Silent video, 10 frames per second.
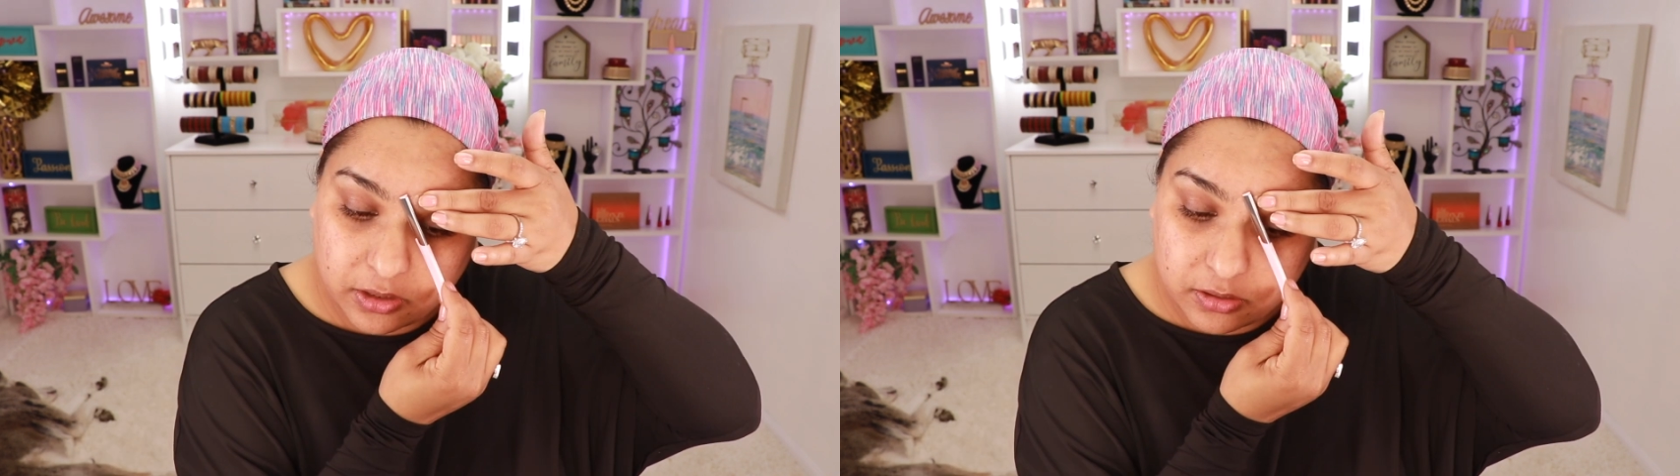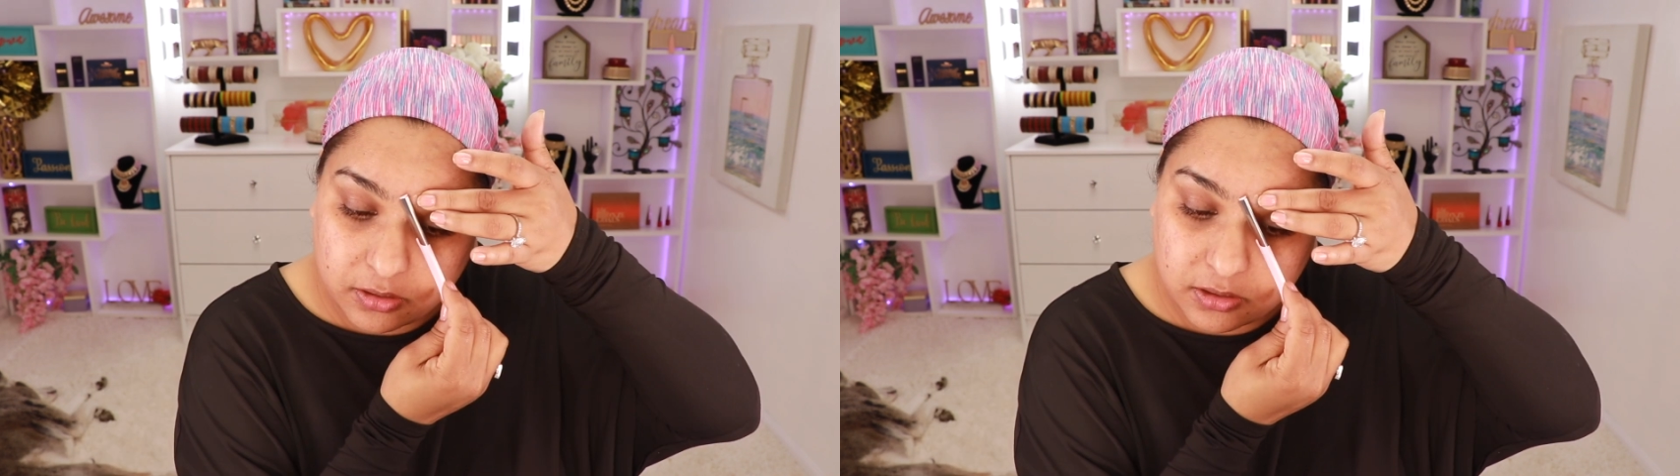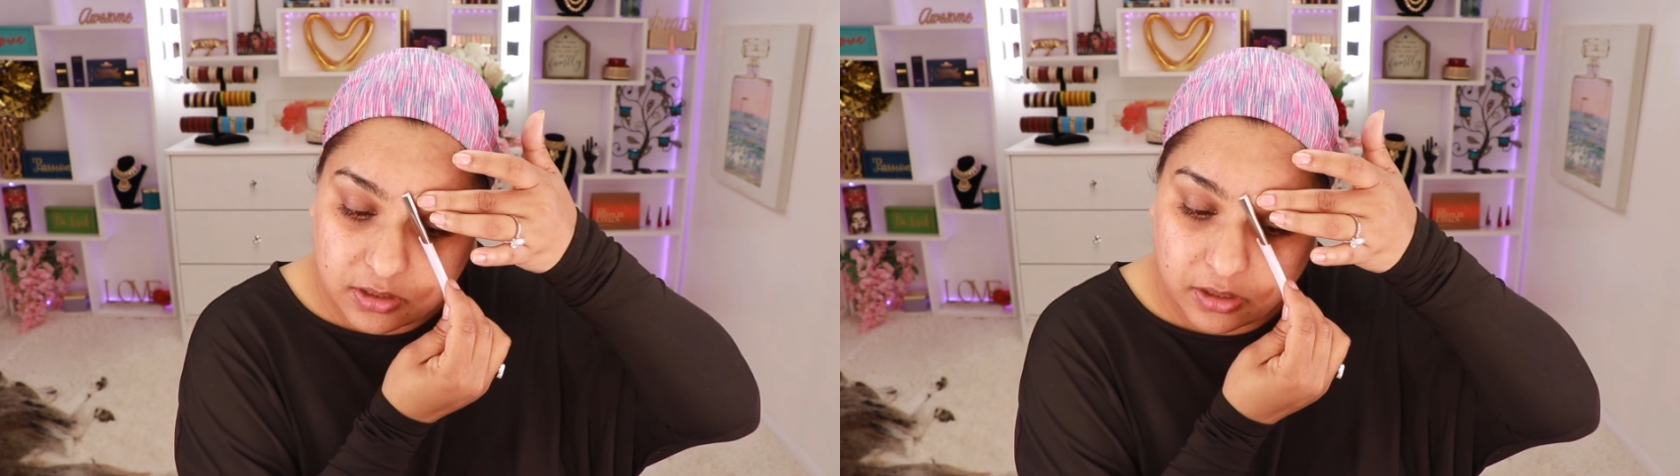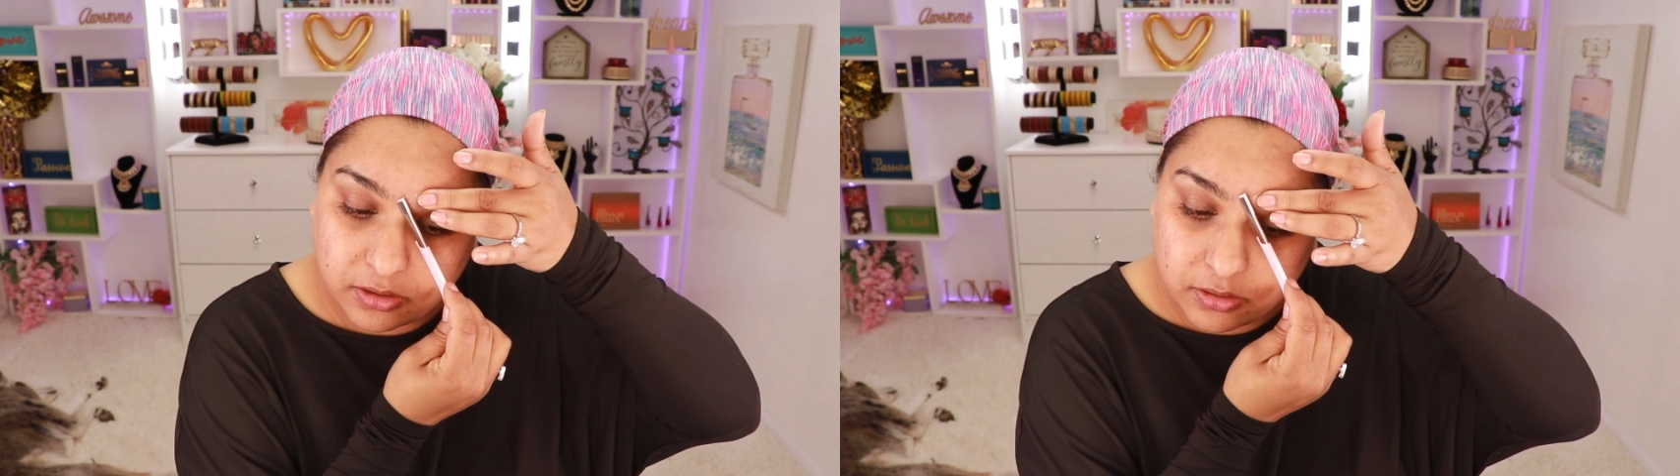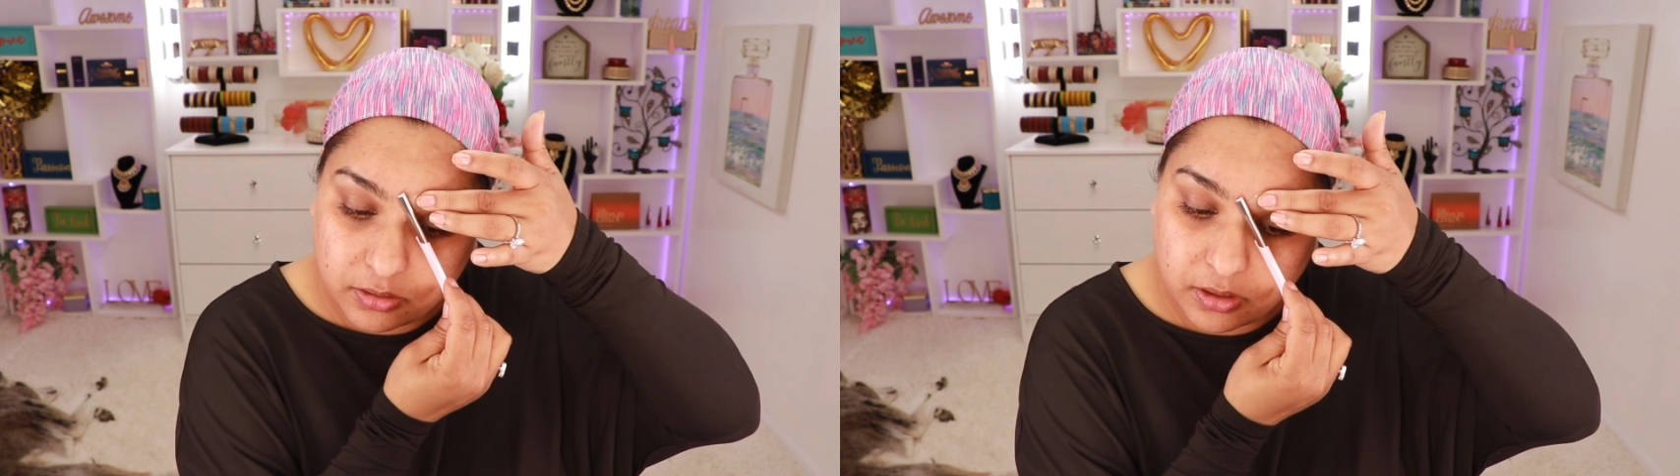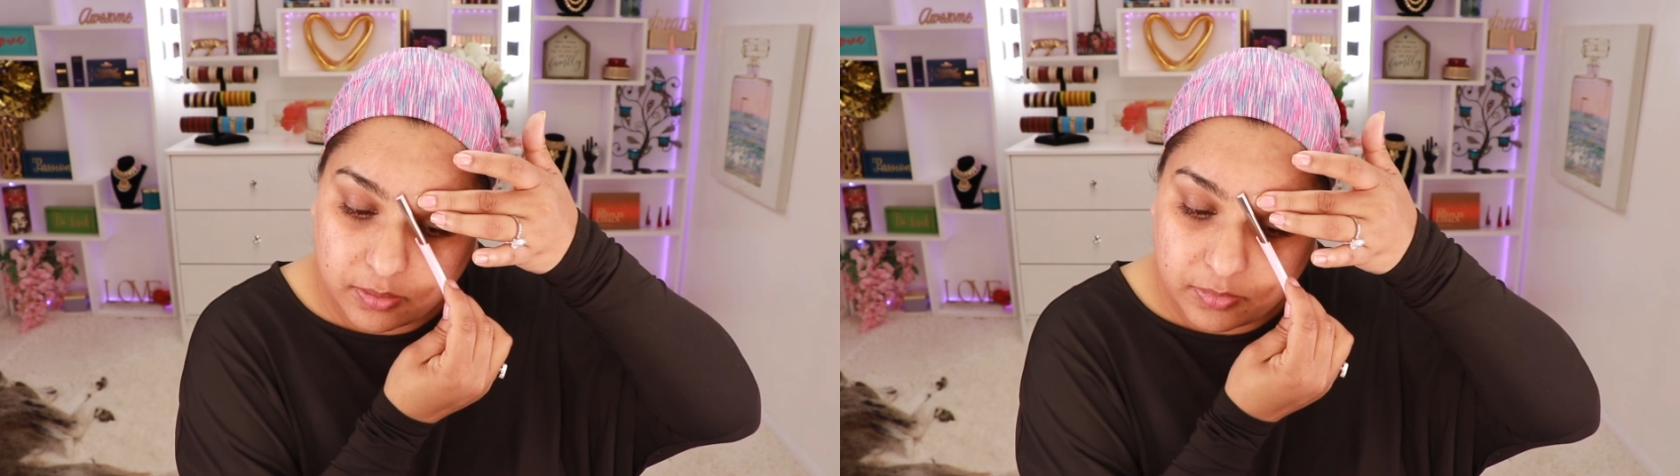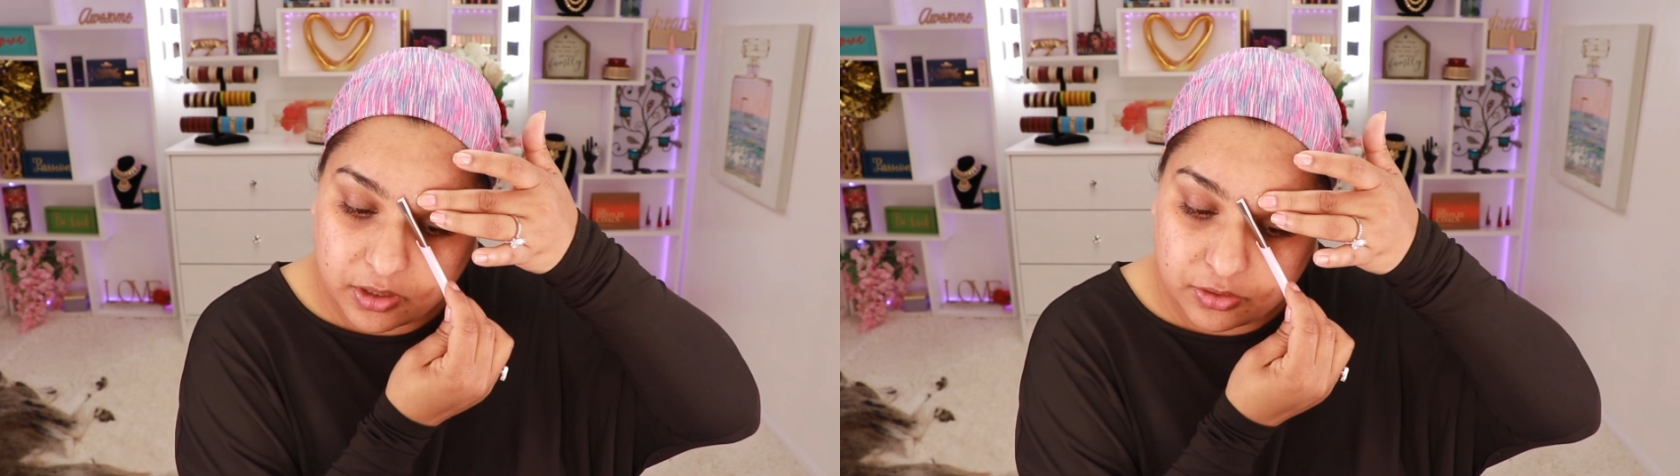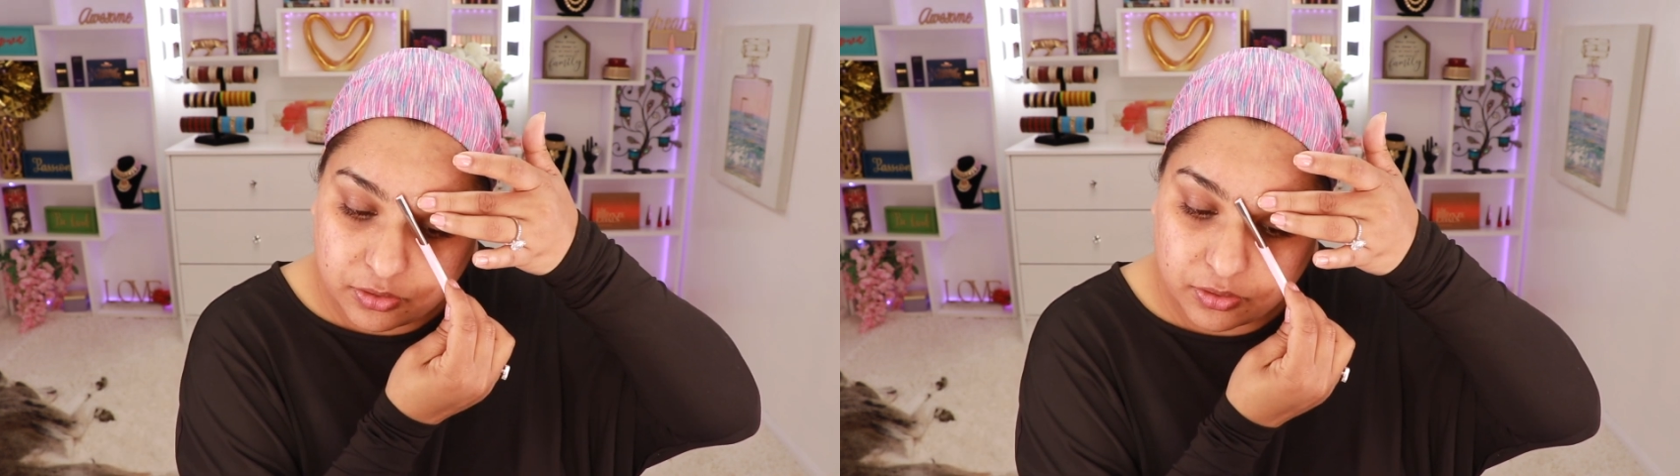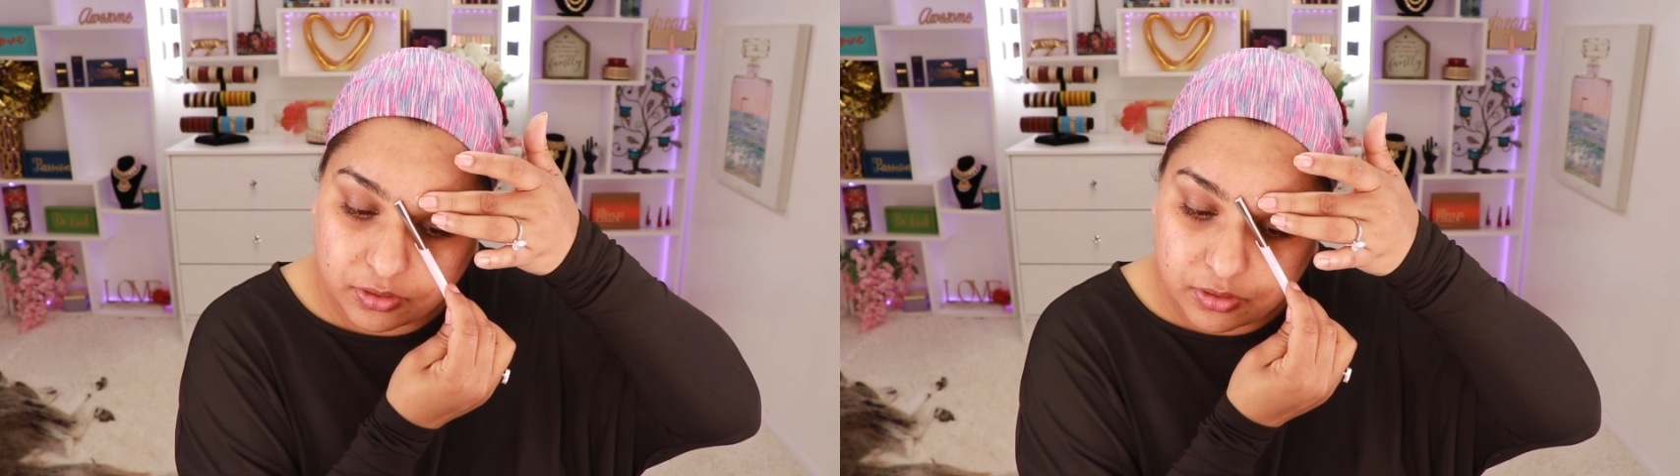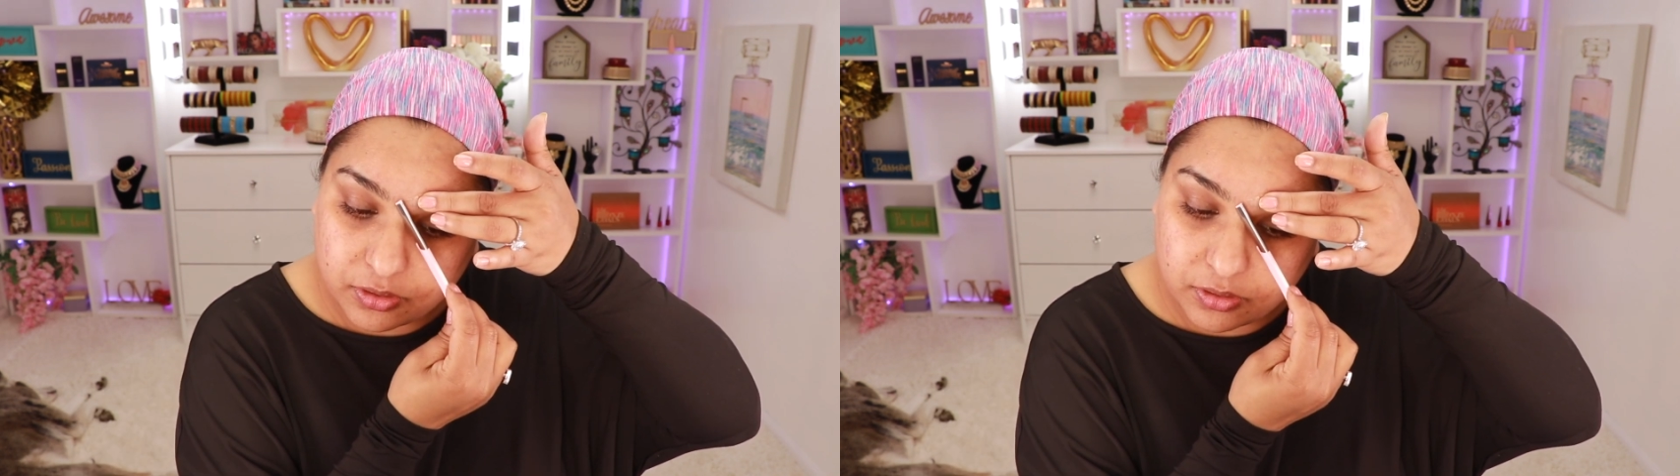it to the center, and make sure